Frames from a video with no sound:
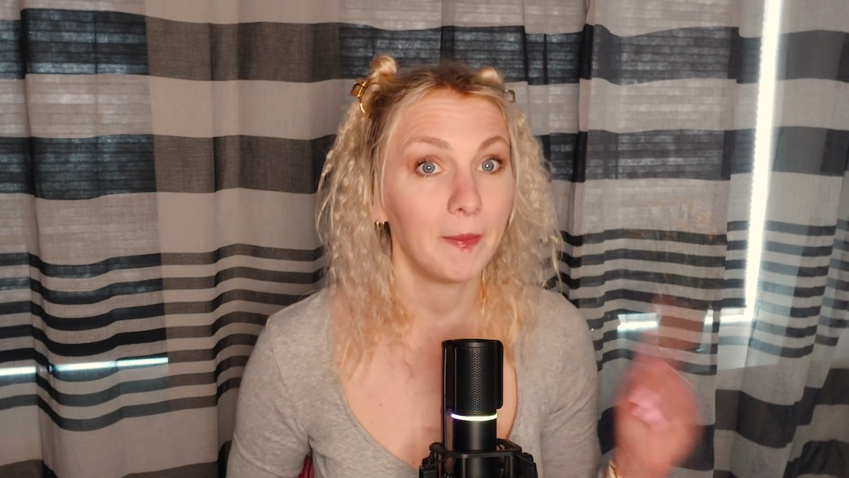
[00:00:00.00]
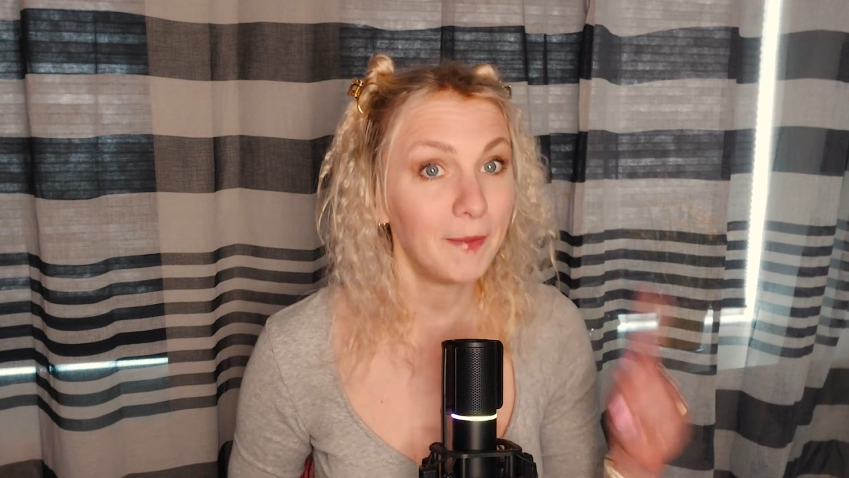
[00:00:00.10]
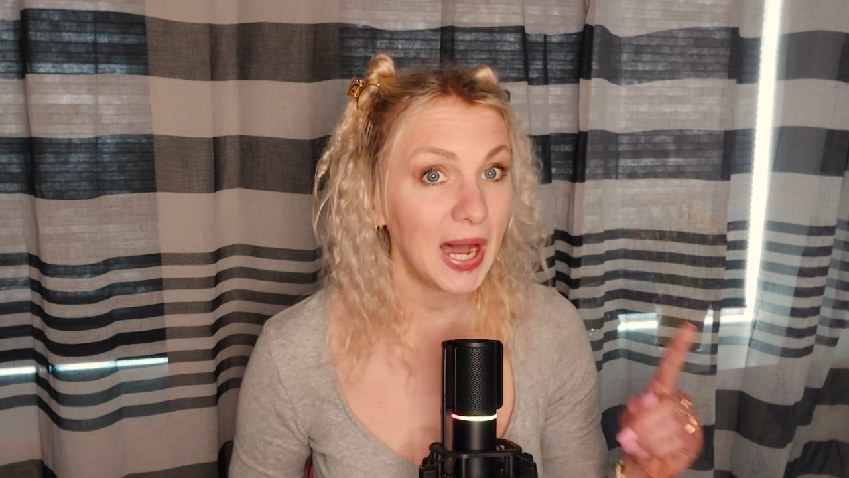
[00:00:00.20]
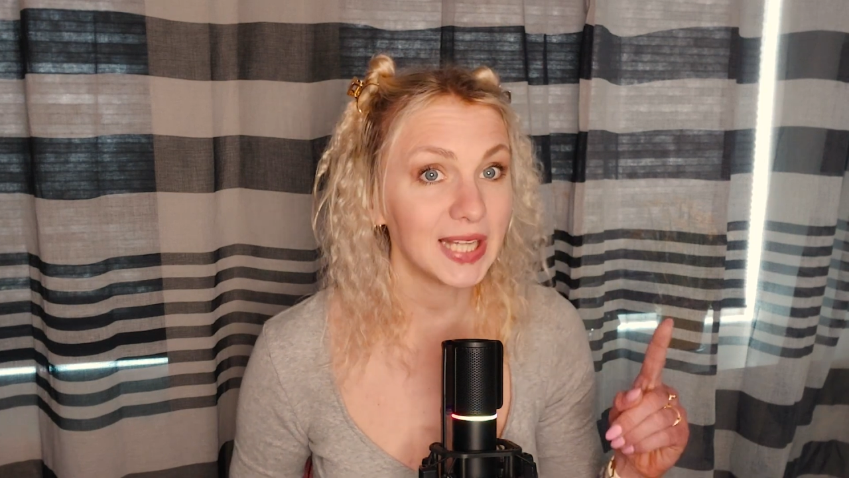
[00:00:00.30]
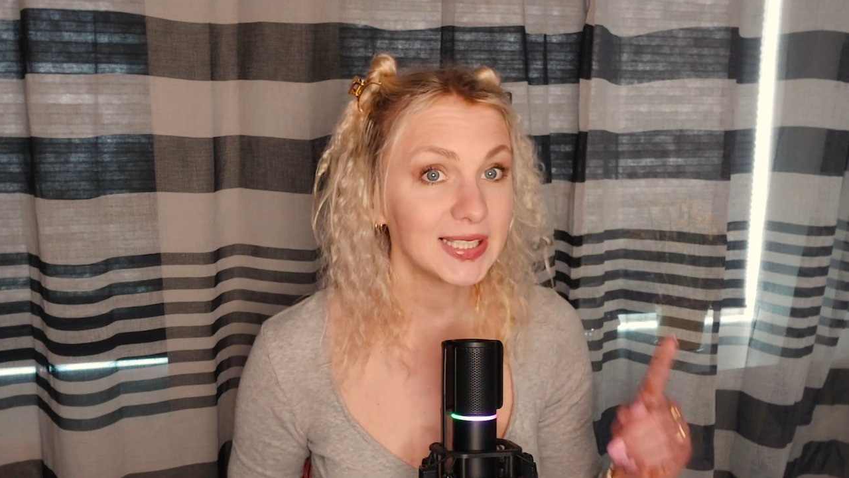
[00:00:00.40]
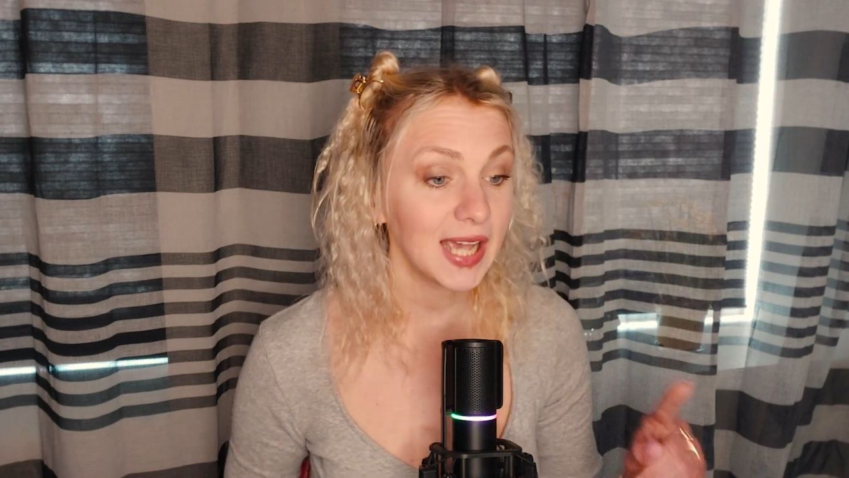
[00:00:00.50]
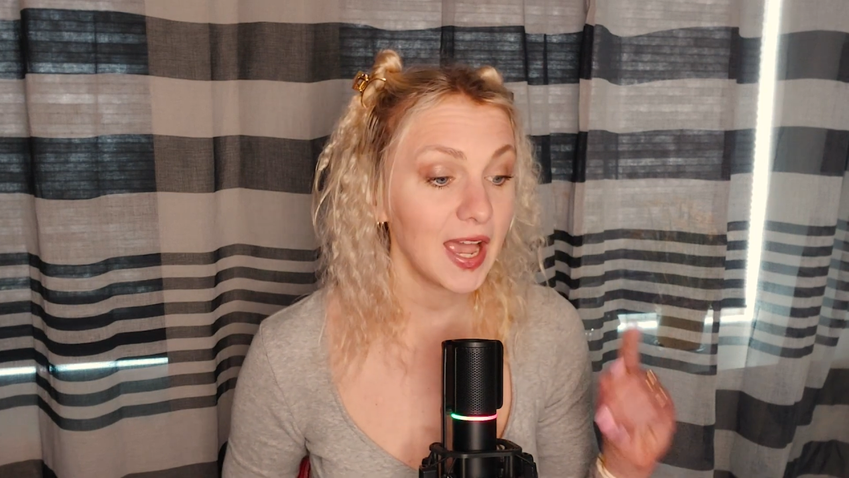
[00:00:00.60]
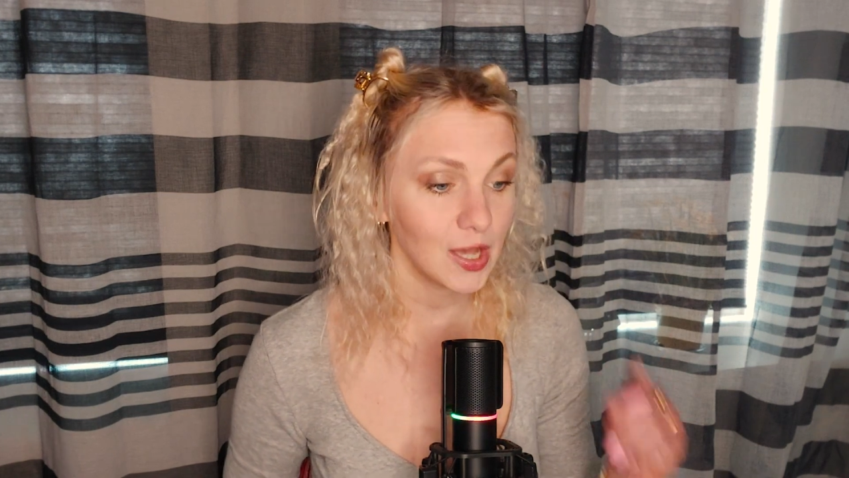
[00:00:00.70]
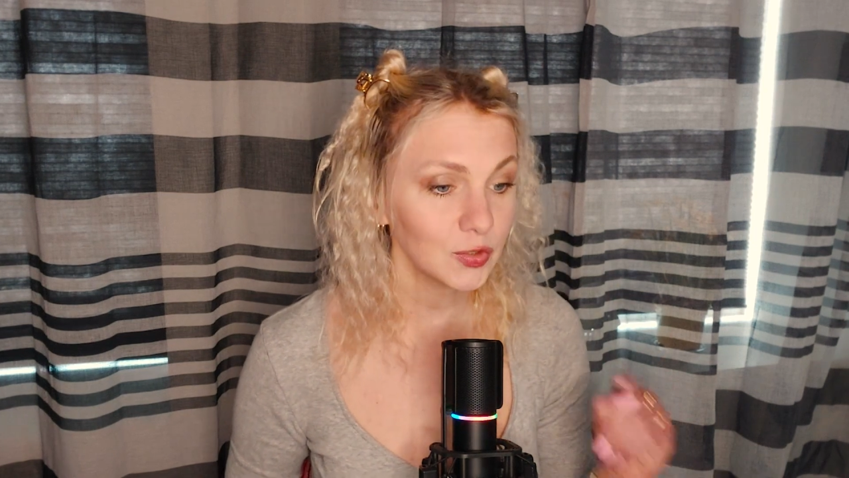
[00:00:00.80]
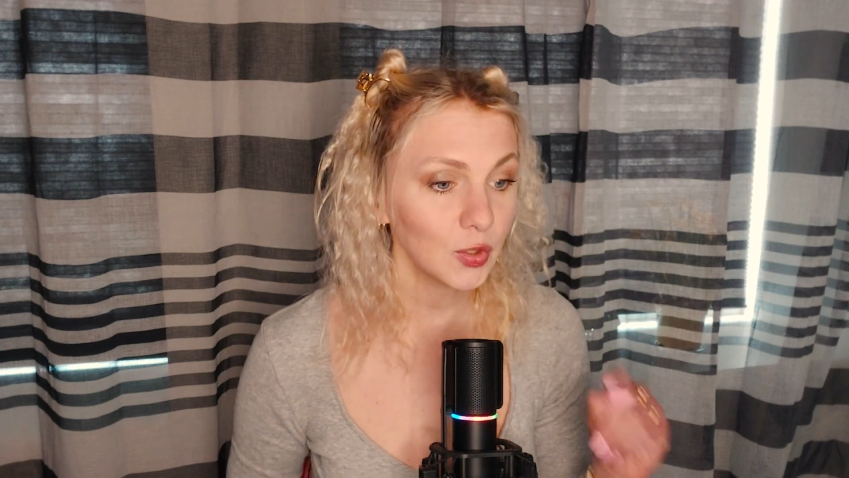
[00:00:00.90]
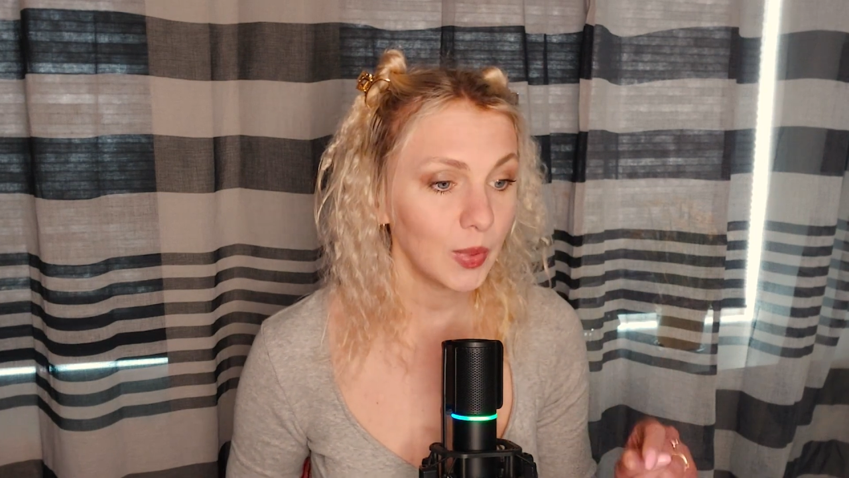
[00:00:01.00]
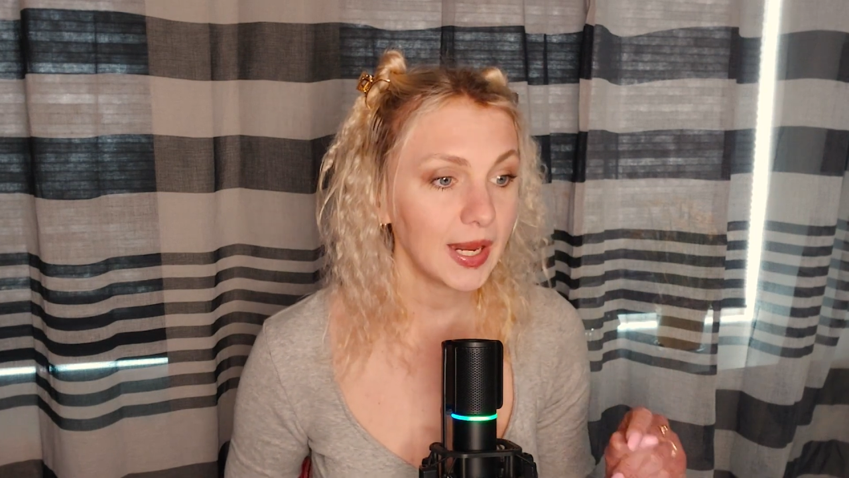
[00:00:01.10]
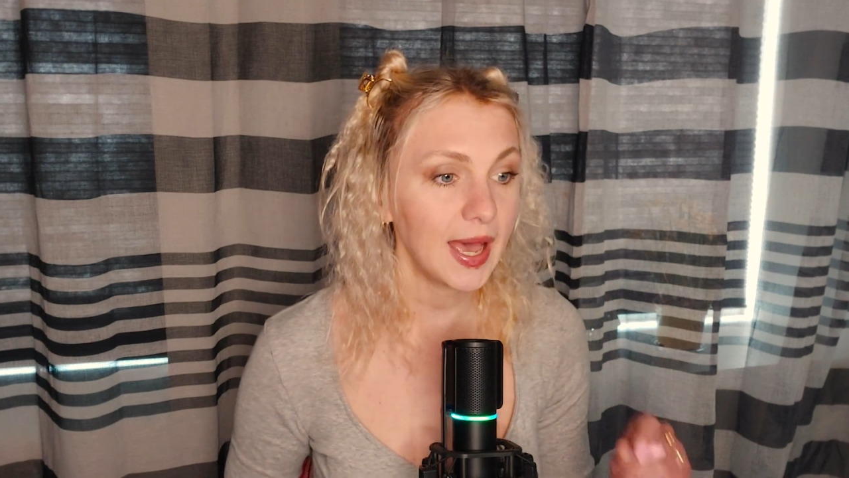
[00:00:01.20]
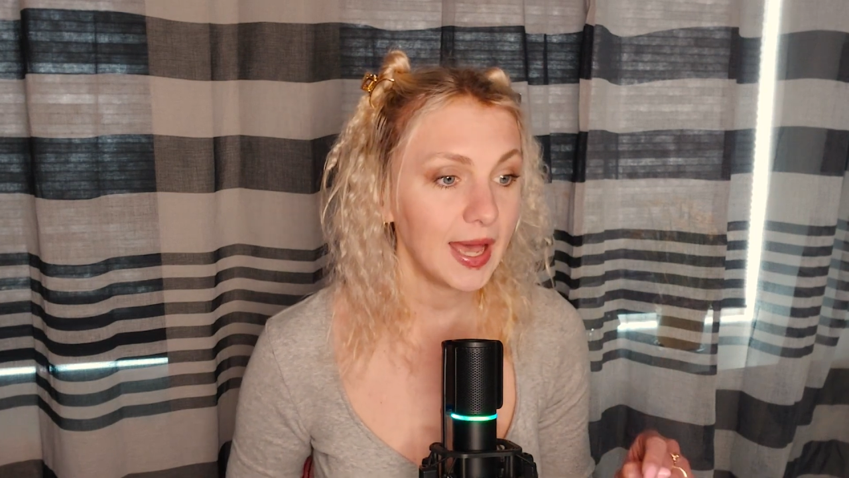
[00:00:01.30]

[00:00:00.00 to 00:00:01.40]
But I also want to